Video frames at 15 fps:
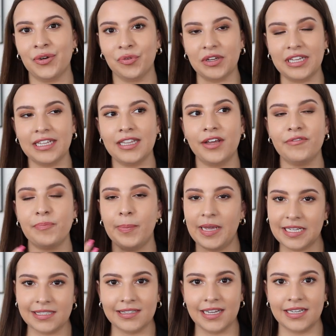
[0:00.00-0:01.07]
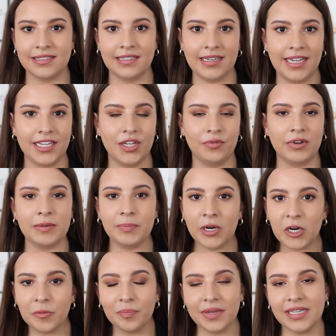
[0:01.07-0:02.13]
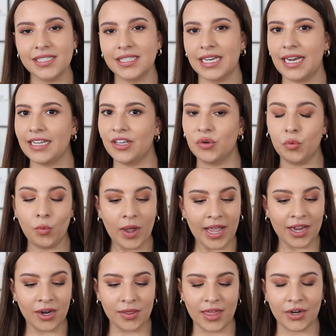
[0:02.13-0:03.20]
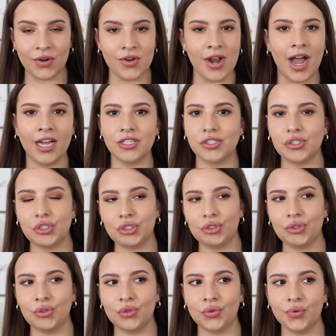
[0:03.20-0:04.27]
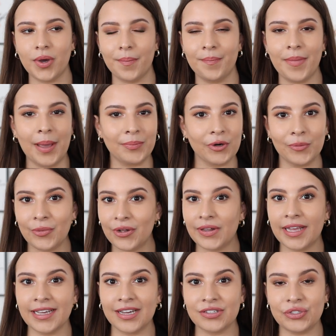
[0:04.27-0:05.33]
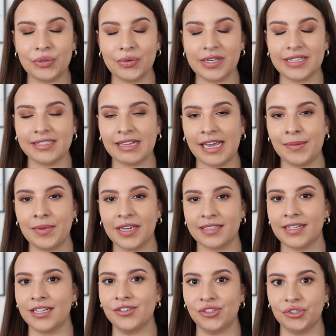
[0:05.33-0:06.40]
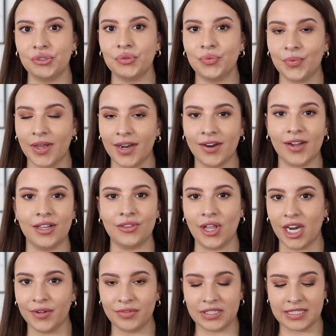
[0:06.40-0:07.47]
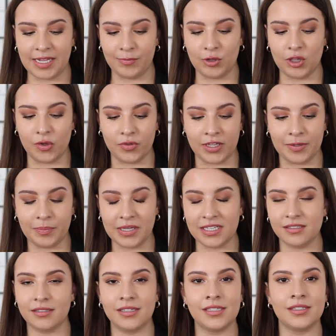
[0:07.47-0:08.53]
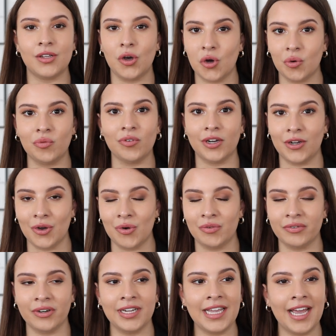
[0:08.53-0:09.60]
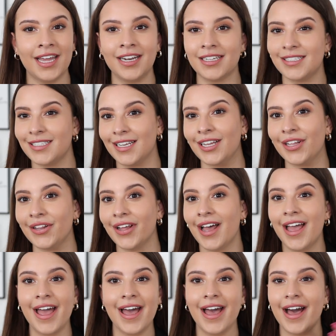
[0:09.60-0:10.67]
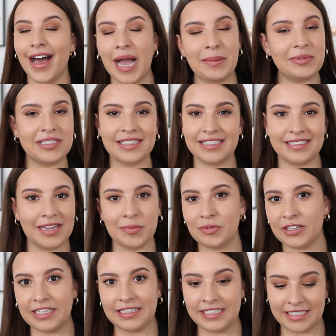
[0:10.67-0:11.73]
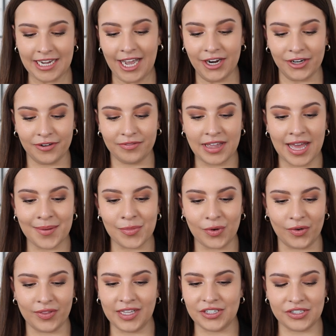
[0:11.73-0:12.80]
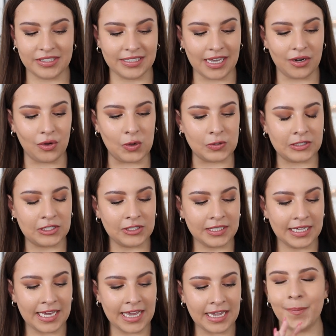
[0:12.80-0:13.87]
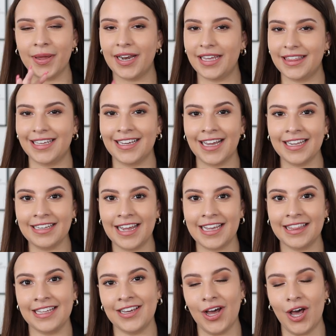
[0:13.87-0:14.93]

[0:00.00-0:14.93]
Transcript: really love basics that I could repurpose, that I could wear, that are not too memorable, I guess you could say, because I do wear a lot of the same clothing pieces over and over again again until I'm just completely tired of them or they just get old looking. But I think I like the